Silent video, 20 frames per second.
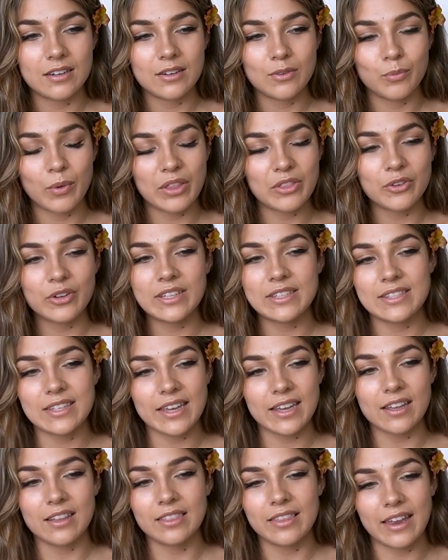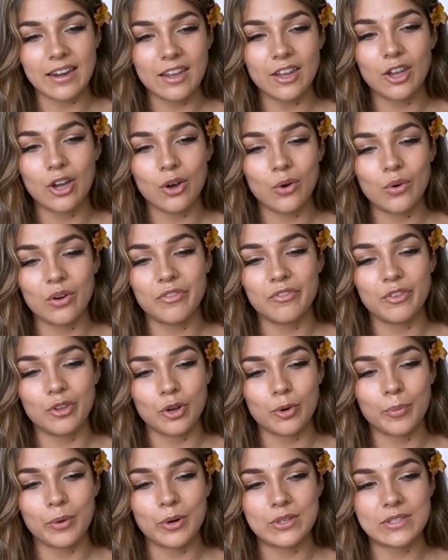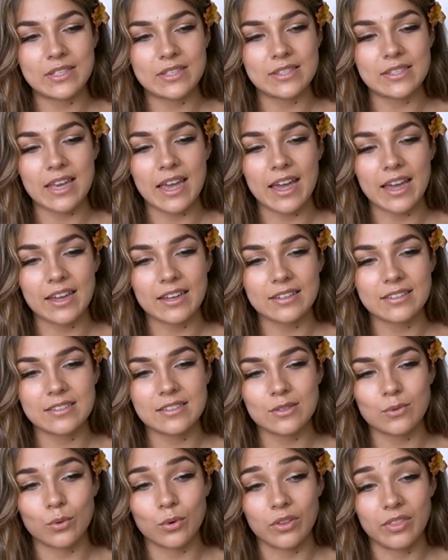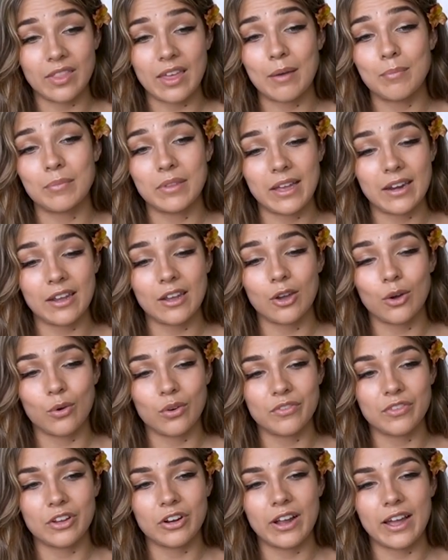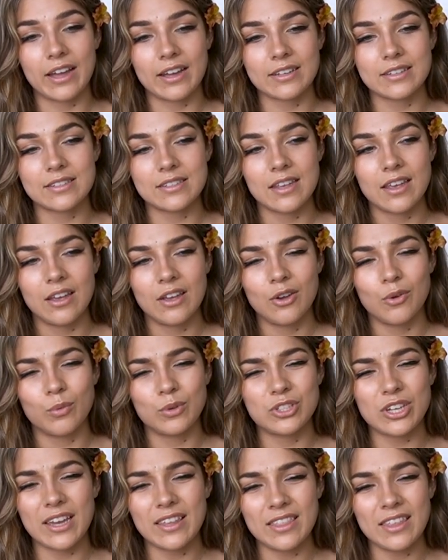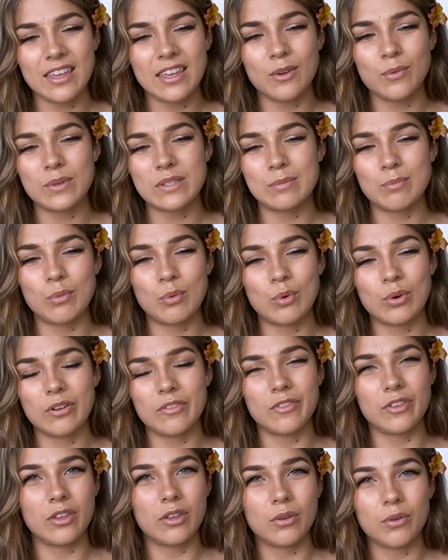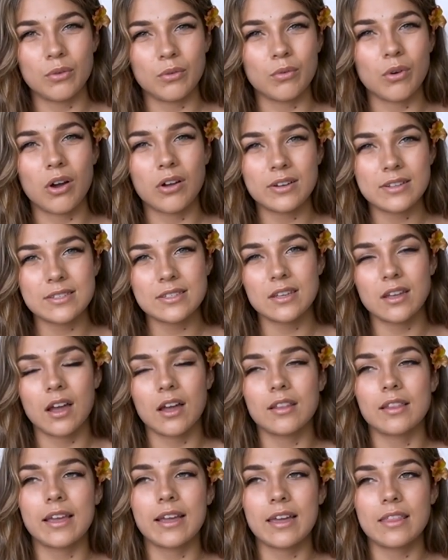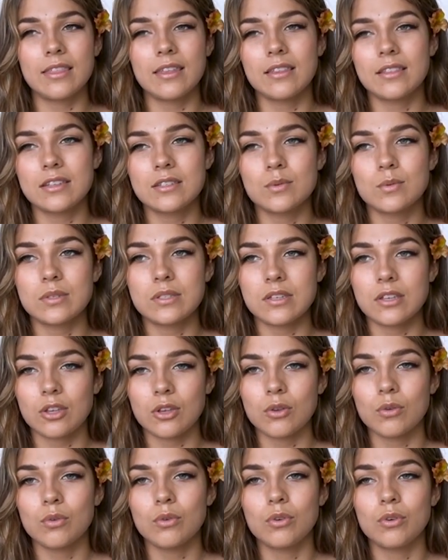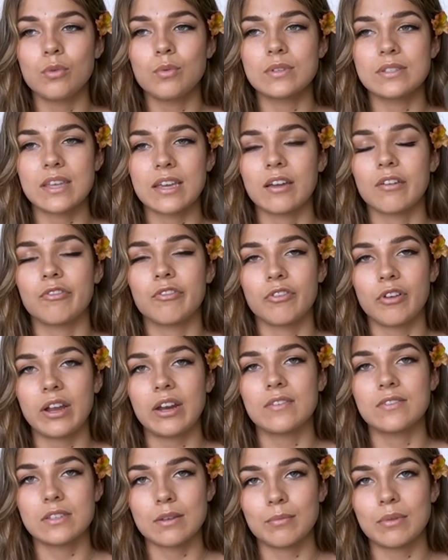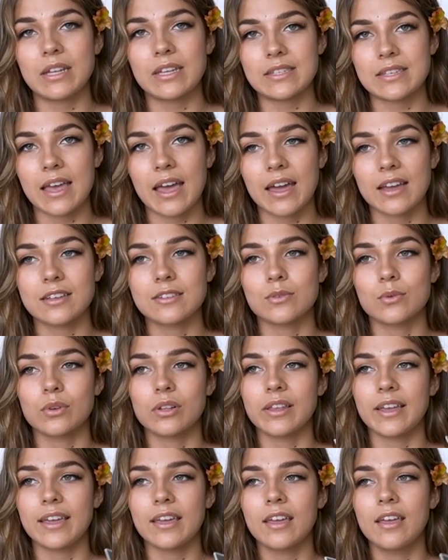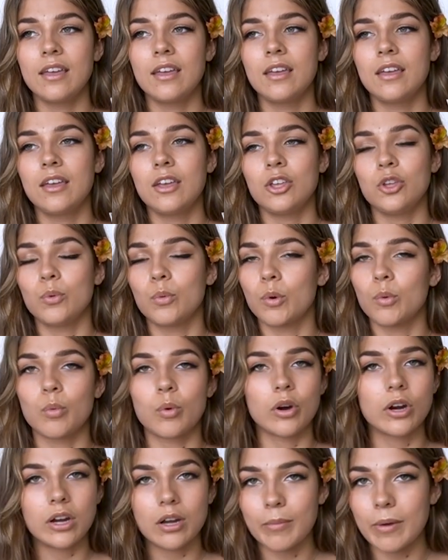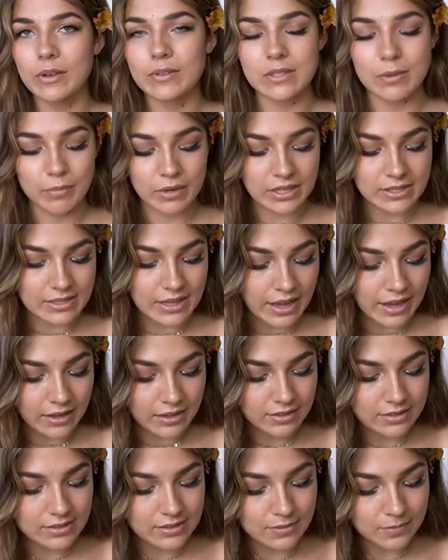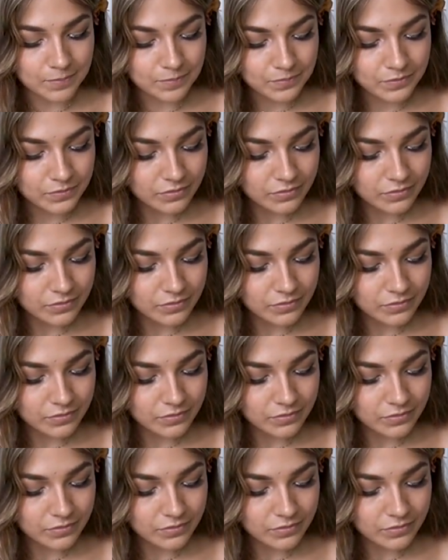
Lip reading: whether it's like letting go of your person's ex or them letting go of their ex, which I think it was more of you, honest to God. Like, I think this was you who was like afraid of somebody's ex, or like you were worried about somebody's ex.